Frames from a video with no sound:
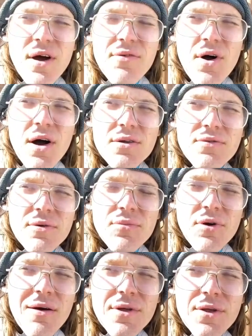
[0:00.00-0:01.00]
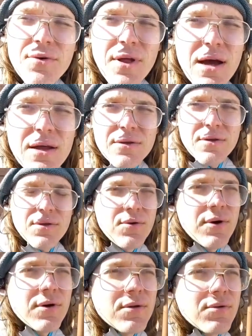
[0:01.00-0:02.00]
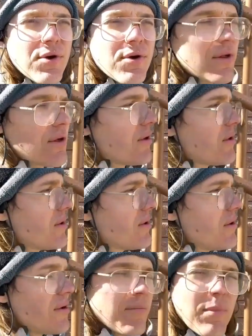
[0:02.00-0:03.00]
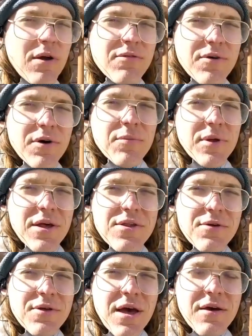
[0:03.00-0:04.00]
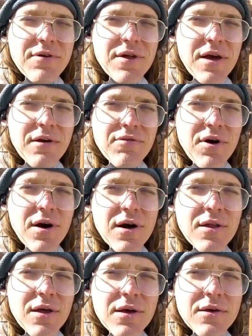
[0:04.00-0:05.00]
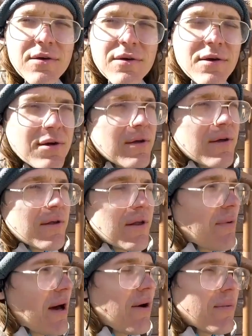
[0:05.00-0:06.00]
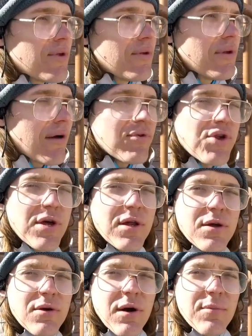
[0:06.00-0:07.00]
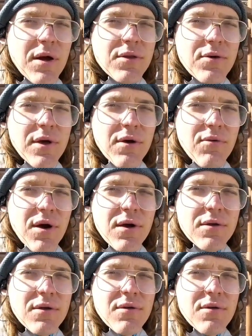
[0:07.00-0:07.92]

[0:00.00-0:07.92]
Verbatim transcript: I've walked from Providence, Rhode Island to Newark, New Jersey, barefoot, but I still kind of feel like a fraud, like somehow I'm, I've cheated or I'm not doing it right.